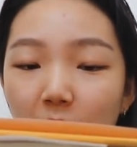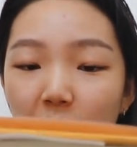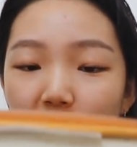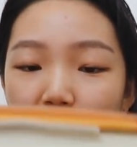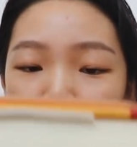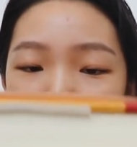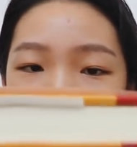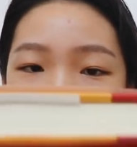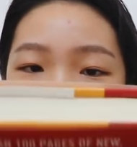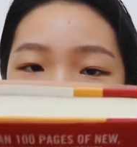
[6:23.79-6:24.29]
But
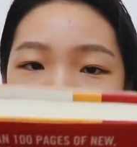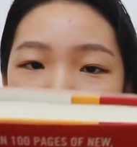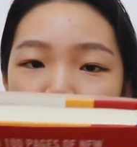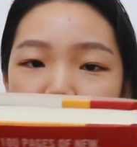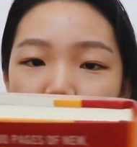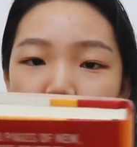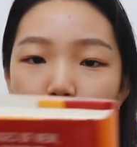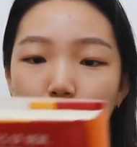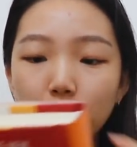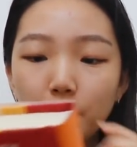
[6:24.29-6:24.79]
I got a
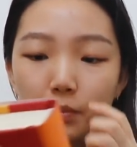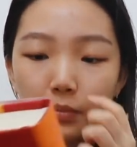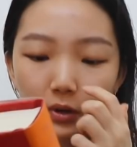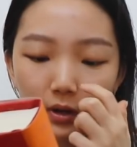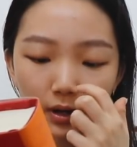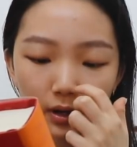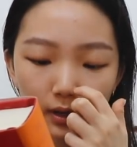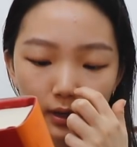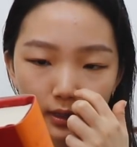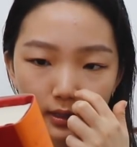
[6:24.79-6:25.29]
new
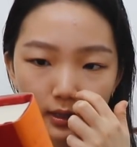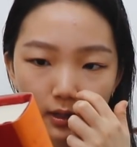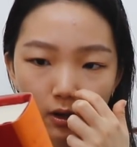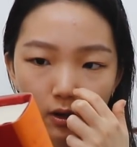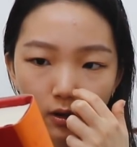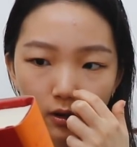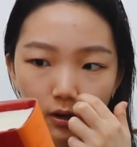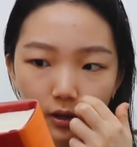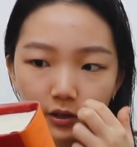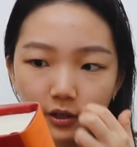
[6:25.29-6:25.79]
book. It's
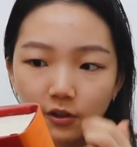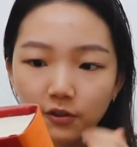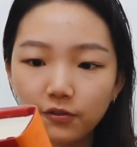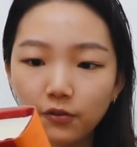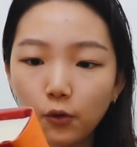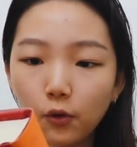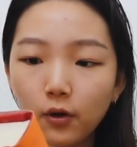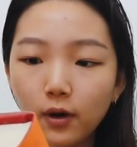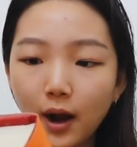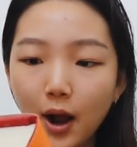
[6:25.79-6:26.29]
called The
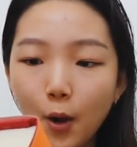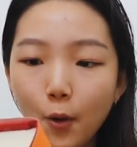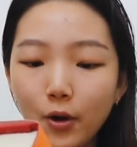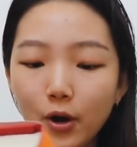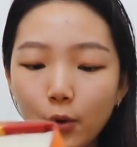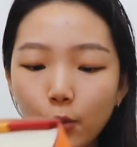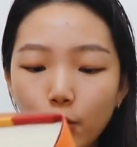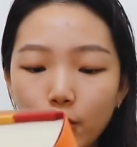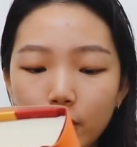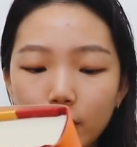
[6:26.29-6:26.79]

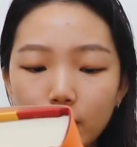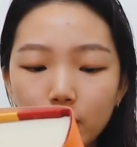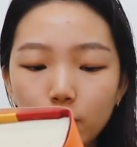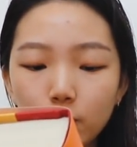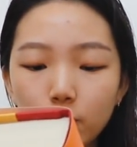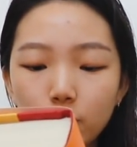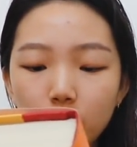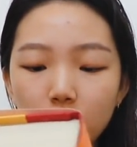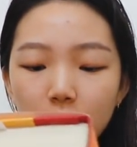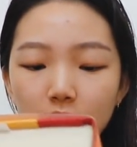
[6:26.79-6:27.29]
4-Hour Work
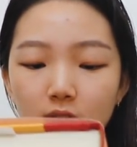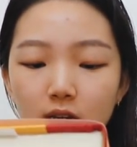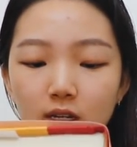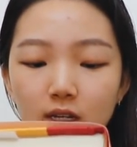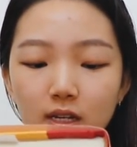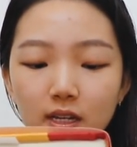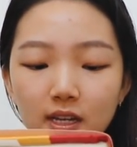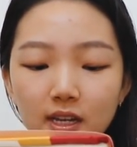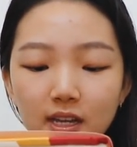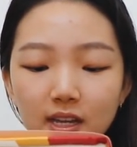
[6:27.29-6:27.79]

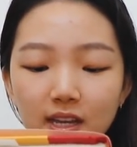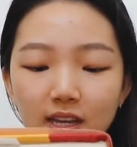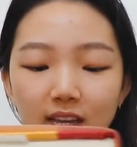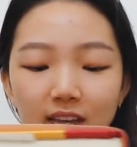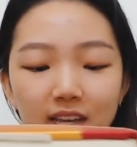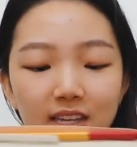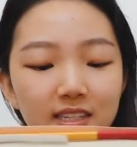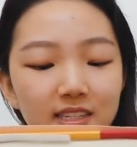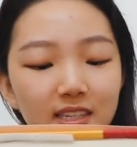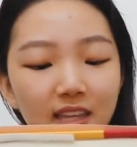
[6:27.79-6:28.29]
Week.
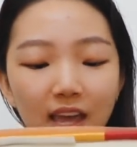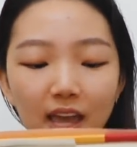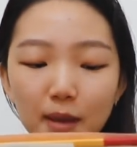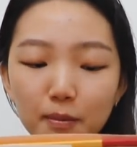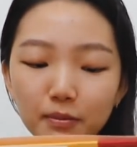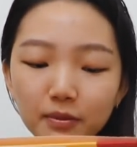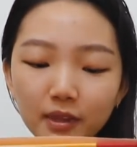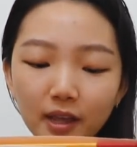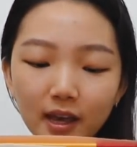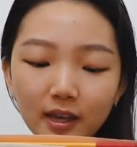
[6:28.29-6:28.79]

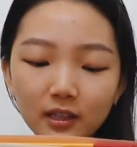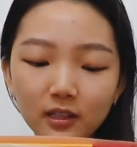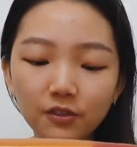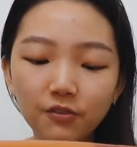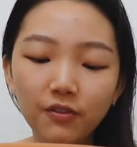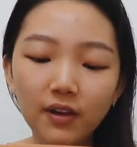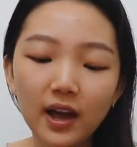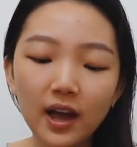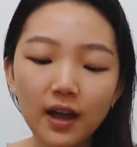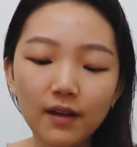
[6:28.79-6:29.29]
Escape 9 to
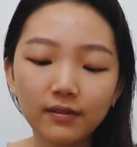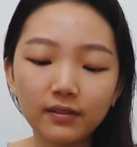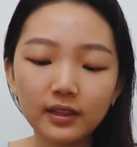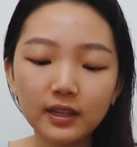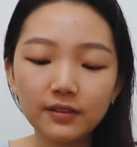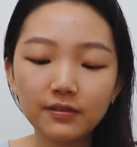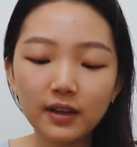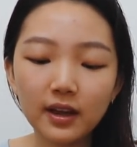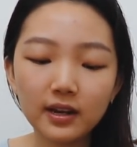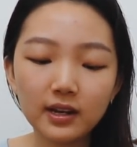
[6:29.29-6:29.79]
5,
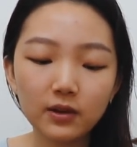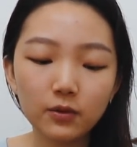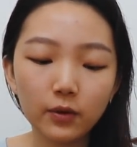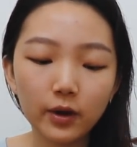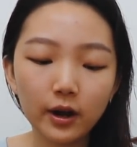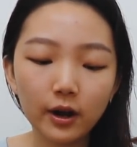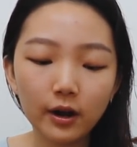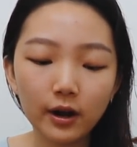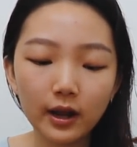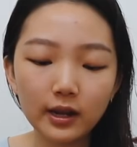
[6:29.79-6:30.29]
Live
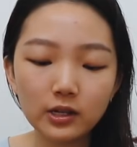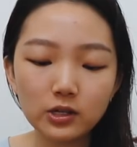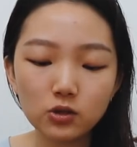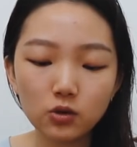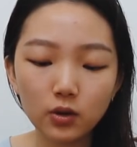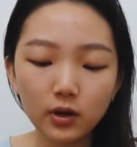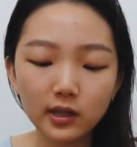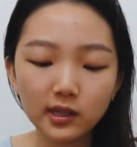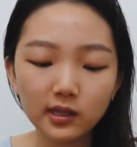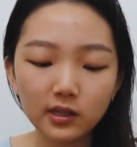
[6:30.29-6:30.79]
Anywhere, and
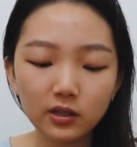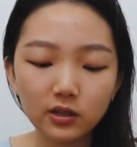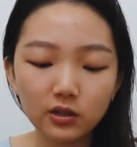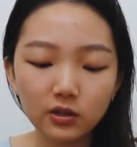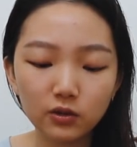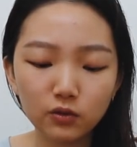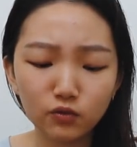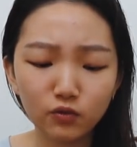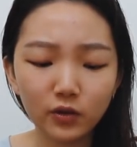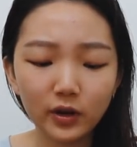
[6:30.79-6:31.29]
Join the
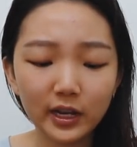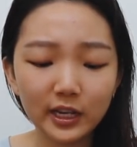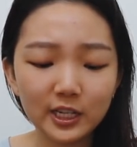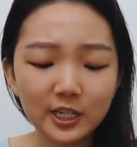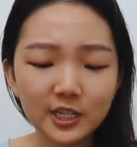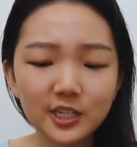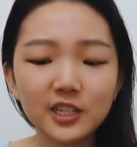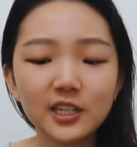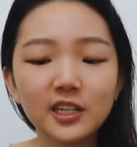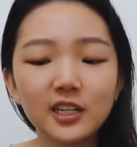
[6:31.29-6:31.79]
New
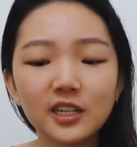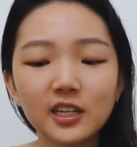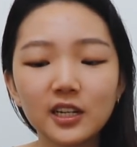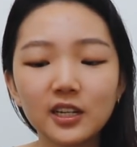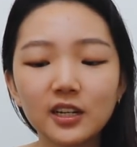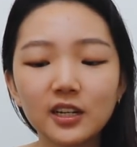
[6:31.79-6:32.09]
Rich.